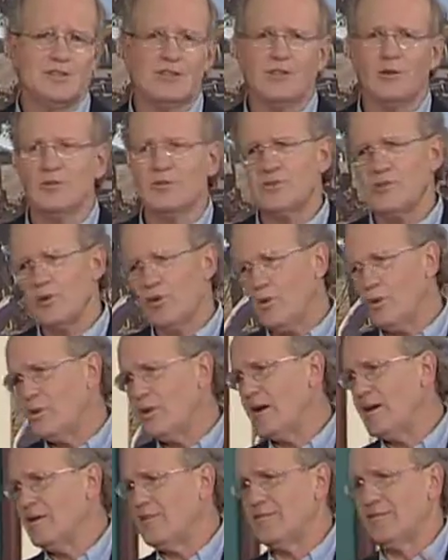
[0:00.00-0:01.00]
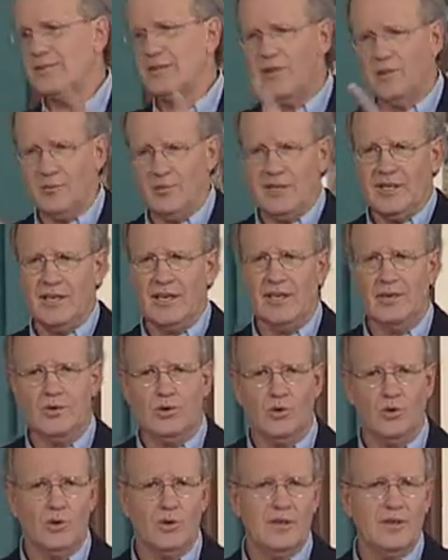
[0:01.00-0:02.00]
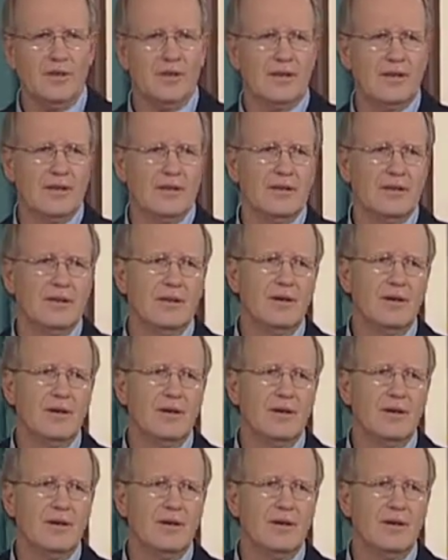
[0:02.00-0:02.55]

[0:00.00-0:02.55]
There was a whole lot of coming and going in